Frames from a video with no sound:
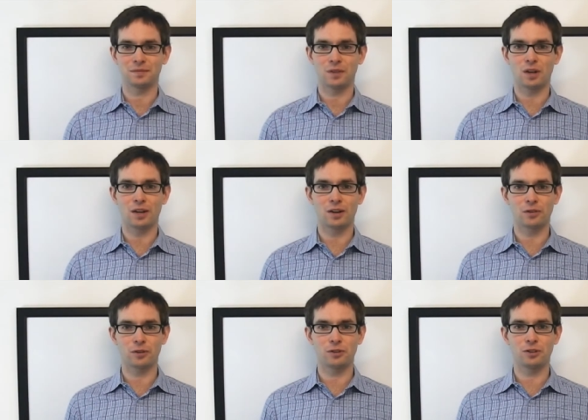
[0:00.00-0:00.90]
need an Arthur
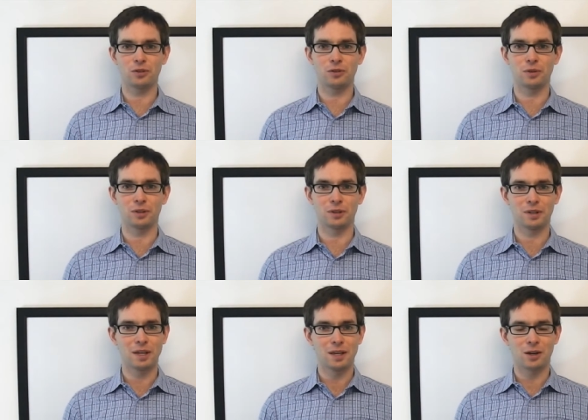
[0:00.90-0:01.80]
Chu or
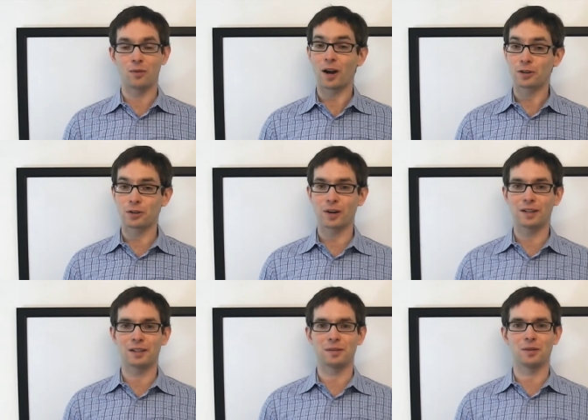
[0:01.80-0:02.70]
a Roger Craig to
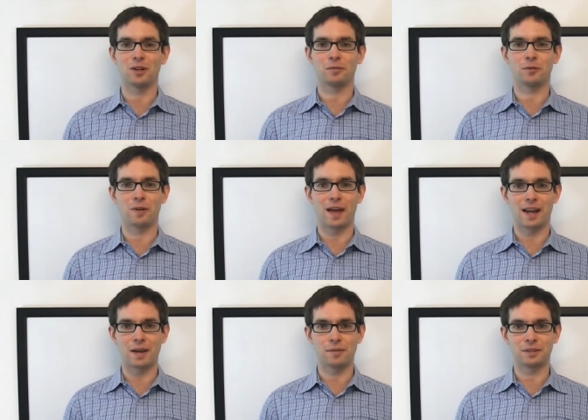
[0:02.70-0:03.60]
come along before that
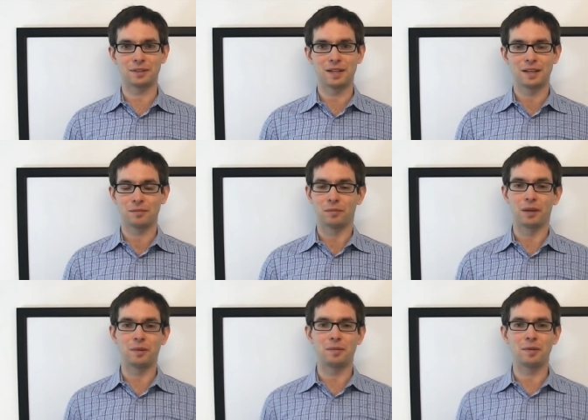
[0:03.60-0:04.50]
happens. Maybe
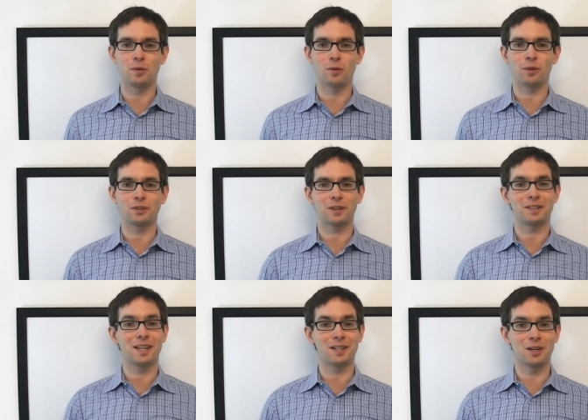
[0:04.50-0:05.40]
people will start to take
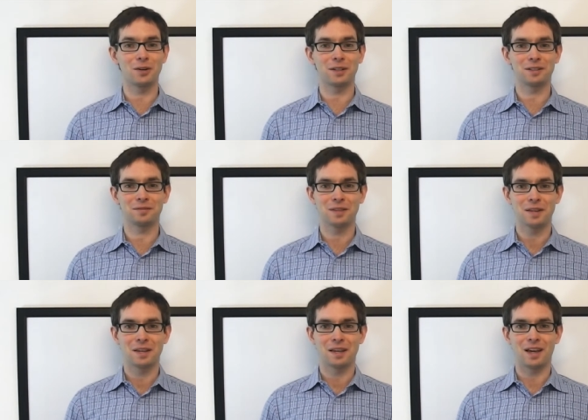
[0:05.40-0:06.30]
notice
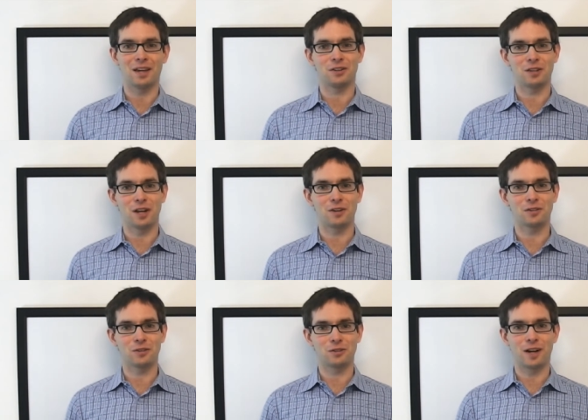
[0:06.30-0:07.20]
and change their
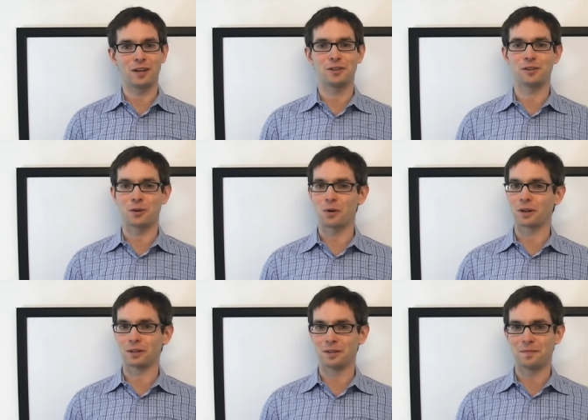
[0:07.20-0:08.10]
strategies accordingly.
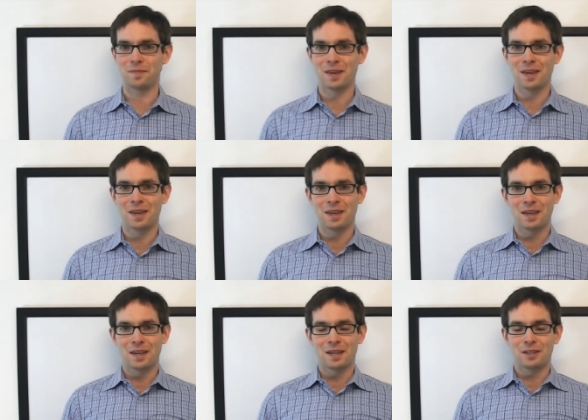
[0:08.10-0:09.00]

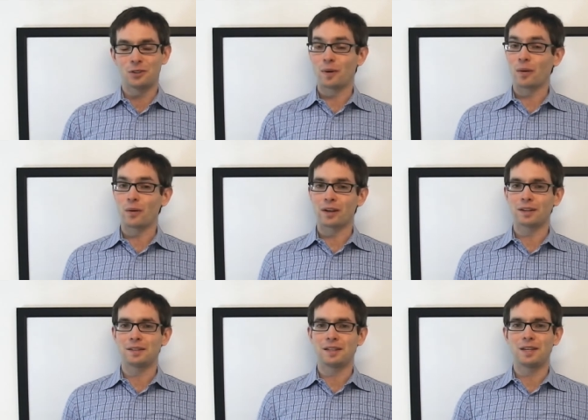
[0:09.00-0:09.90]
Too bad we won't get to
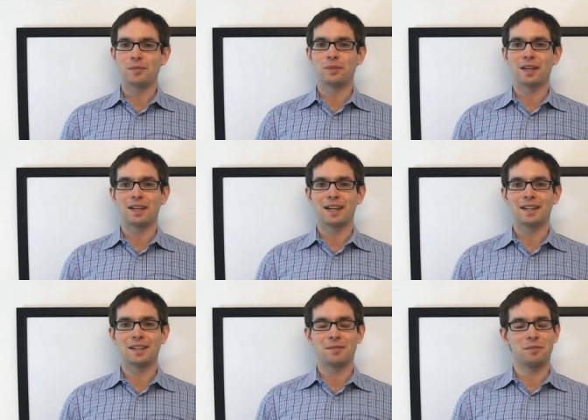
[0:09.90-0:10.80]
see him play again.
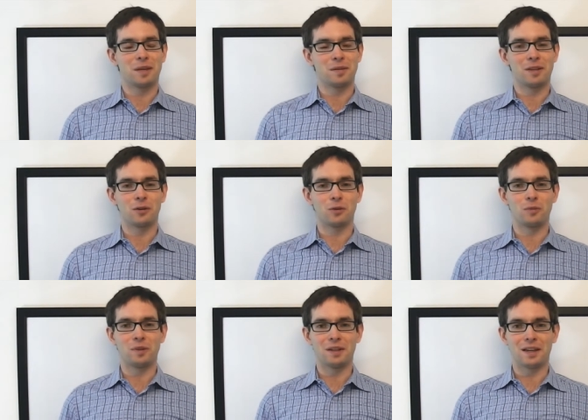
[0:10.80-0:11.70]
Maybe there will
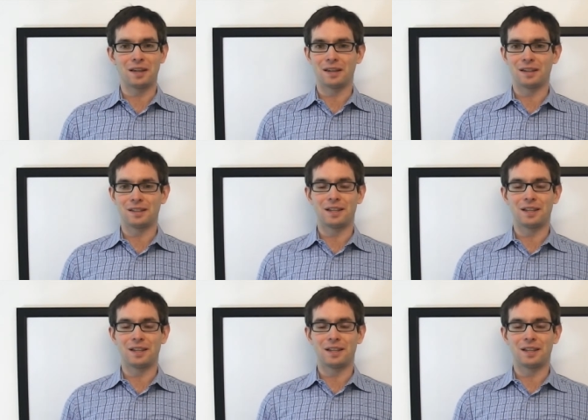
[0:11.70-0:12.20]
be a kids